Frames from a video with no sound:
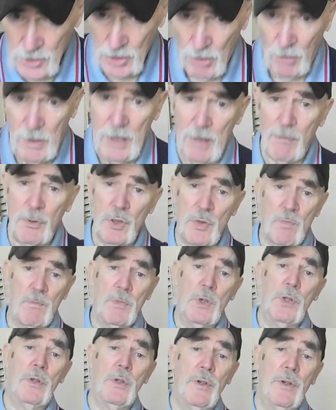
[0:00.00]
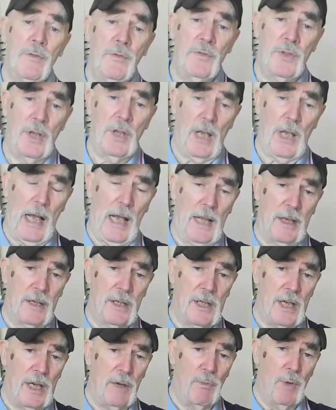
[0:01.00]
So he was moved
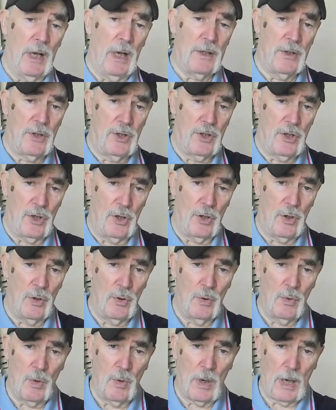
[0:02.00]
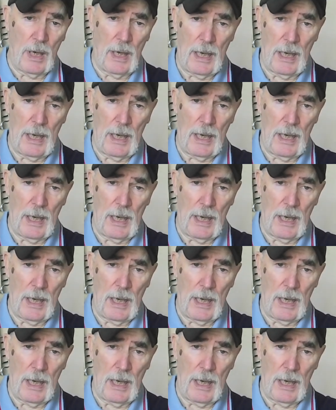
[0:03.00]
and he went to